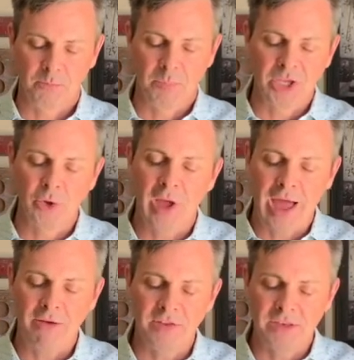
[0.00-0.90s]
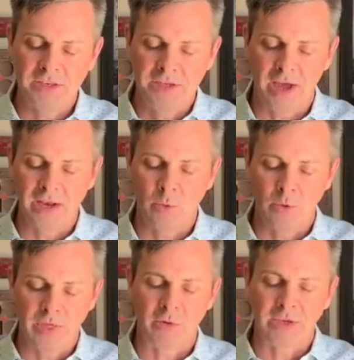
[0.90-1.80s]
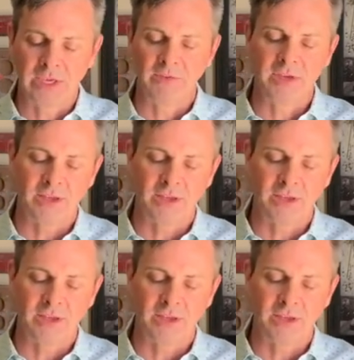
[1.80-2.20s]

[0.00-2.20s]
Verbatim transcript: but you haven't done it without giving